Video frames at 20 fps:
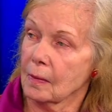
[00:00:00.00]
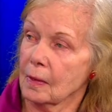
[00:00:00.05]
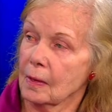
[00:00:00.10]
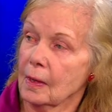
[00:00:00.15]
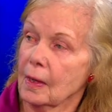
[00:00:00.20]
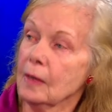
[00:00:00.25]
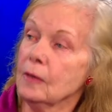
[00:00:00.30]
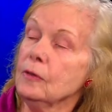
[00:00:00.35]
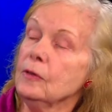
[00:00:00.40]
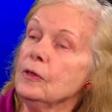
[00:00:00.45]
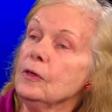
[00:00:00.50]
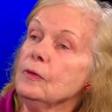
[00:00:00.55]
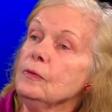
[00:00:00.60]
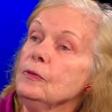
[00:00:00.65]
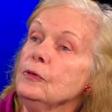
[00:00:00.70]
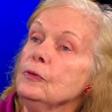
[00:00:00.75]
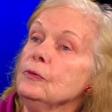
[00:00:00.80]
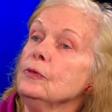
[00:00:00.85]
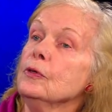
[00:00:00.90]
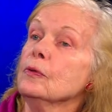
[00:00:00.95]
And
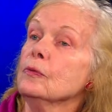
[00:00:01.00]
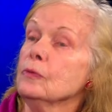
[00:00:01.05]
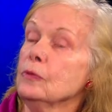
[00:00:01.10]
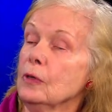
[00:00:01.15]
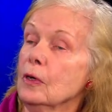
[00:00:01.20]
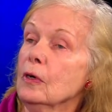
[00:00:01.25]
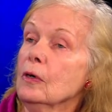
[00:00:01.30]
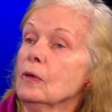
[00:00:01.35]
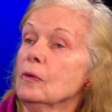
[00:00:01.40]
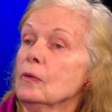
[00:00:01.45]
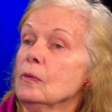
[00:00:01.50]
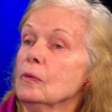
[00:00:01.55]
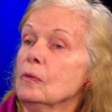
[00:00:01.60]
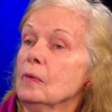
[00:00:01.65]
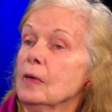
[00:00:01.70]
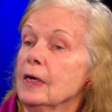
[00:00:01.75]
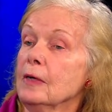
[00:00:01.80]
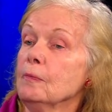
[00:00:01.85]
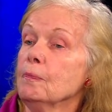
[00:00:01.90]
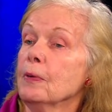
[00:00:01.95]
you don't know,
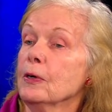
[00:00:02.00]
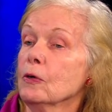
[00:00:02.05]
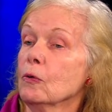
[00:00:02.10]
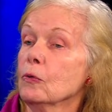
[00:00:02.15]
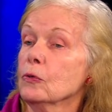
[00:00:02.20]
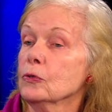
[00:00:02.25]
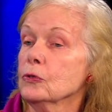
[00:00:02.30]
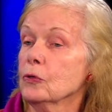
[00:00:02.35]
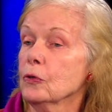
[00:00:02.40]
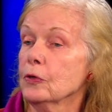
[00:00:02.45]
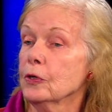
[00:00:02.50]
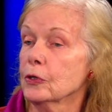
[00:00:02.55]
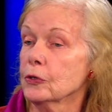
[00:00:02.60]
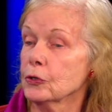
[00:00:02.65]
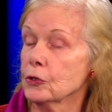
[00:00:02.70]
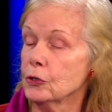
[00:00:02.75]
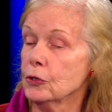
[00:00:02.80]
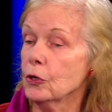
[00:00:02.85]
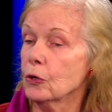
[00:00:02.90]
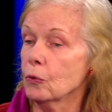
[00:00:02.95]
and but also there's
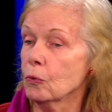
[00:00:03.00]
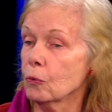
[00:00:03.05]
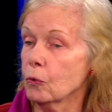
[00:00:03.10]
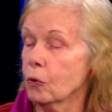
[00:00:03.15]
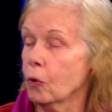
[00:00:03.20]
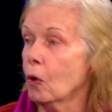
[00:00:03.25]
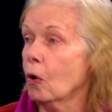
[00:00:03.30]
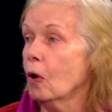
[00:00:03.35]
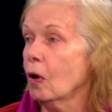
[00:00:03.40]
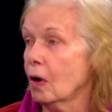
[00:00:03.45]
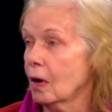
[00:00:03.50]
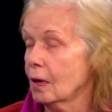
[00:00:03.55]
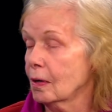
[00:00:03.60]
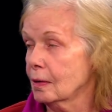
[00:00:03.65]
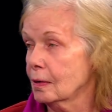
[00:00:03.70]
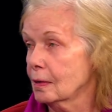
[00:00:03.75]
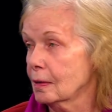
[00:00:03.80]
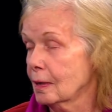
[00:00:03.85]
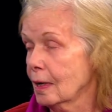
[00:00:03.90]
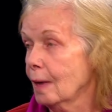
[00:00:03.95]
no law
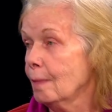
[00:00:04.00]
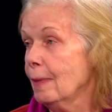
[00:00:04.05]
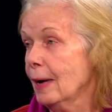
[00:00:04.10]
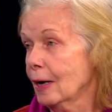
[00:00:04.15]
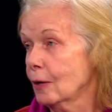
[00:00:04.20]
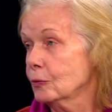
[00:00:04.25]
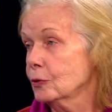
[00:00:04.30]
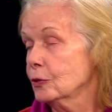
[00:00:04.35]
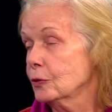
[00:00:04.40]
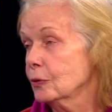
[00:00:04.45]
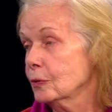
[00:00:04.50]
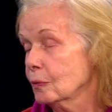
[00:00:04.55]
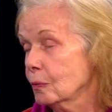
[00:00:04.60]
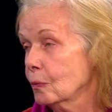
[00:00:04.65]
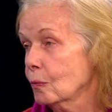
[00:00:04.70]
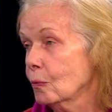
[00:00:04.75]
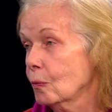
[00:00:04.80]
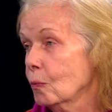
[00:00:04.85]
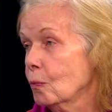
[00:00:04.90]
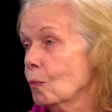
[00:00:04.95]
about
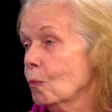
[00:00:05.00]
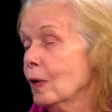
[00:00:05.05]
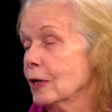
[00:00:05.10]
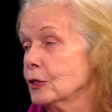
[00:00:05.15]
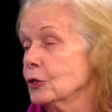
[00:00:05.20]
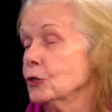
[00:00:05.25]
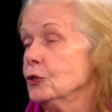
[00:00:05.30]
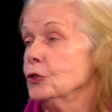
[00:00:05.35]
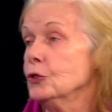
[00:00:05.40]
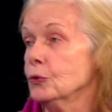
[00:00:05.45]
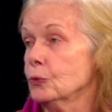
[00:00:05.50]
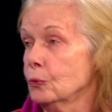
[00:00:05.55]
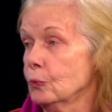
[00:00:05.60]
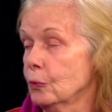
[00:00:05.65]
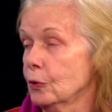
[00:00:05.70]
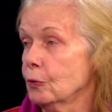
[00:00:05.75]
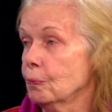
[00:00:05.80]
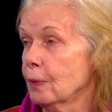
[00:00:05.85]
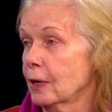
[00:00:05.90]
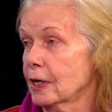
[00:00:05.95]
what to do
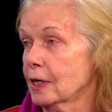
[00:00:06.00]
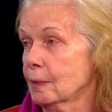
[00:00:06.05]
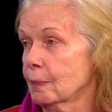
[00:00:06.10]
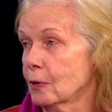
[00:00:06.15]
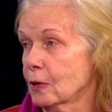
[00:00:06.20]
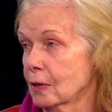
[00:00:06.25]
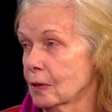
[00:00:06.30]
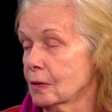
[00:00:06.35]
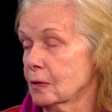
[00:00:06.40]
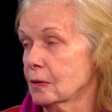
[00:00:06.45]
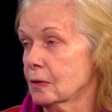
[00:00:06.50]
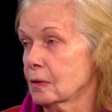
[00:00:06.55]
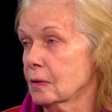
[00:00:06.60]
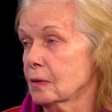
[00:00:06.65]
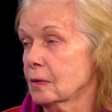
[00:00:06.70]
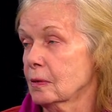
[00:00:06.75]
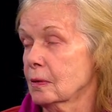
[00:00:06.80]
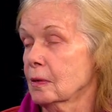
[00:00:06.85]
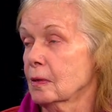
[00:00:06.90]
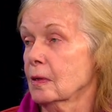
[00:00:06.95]
with body parts.